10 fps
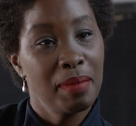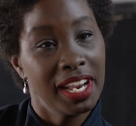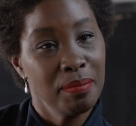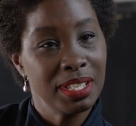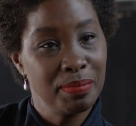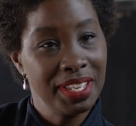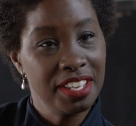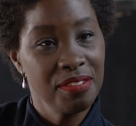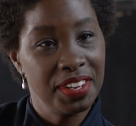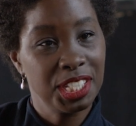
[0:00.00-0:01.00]
My name is
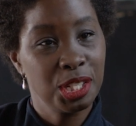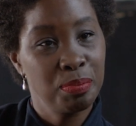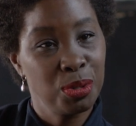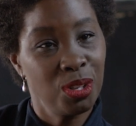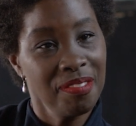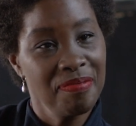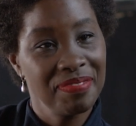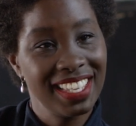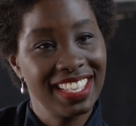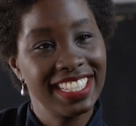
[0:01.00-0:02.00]
Mica Vanterpool,
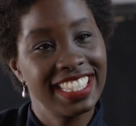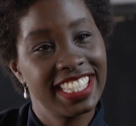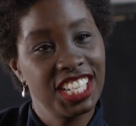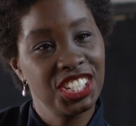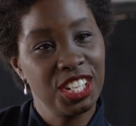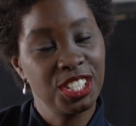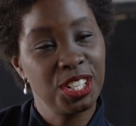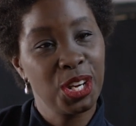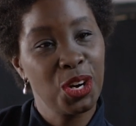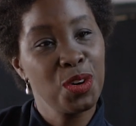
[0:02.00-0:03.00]
and six years
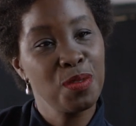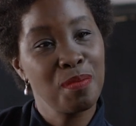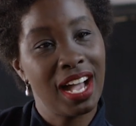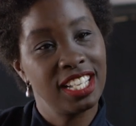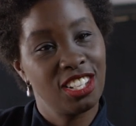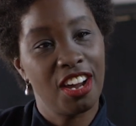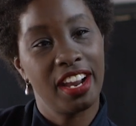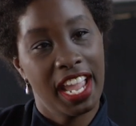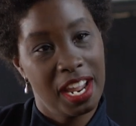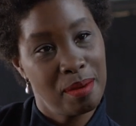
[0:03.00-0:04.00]
ago, my
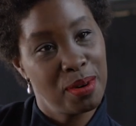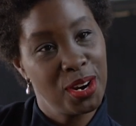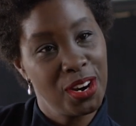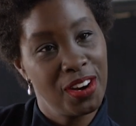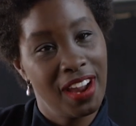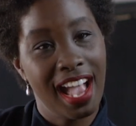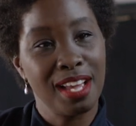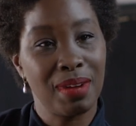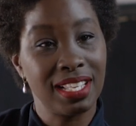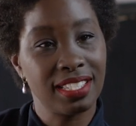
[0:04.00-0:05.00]
daughter Amber
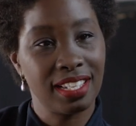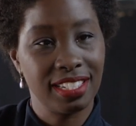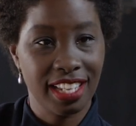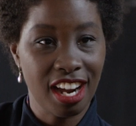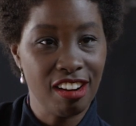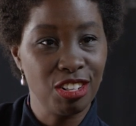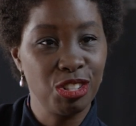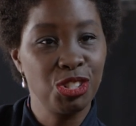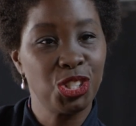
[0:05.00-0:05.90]
and my son Darrell